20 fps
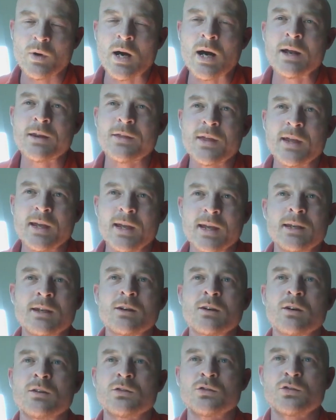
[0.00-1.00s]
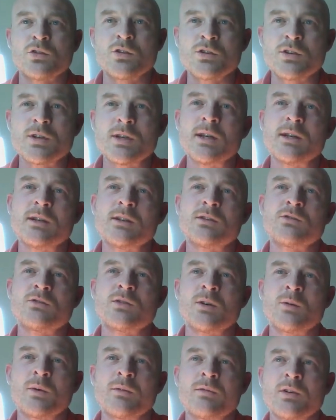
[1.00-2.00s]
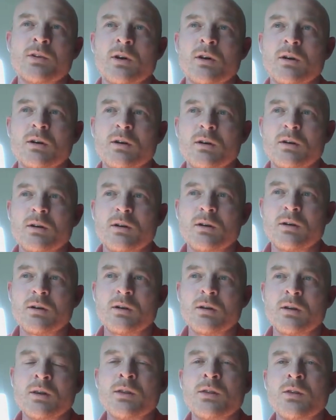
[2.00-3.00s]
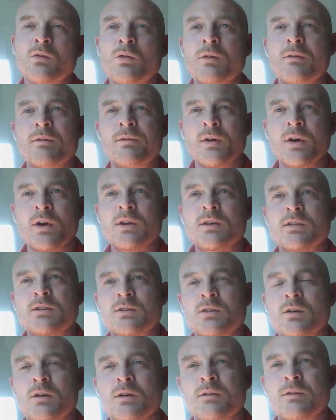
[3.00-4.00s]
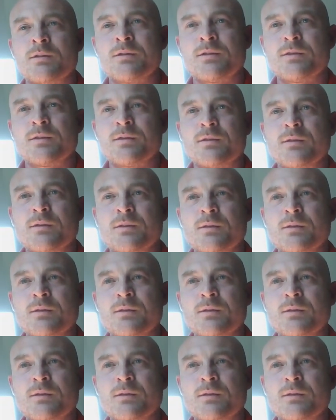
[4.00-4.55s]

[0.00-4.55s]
I think in the construction industry, we've got the reverse sort of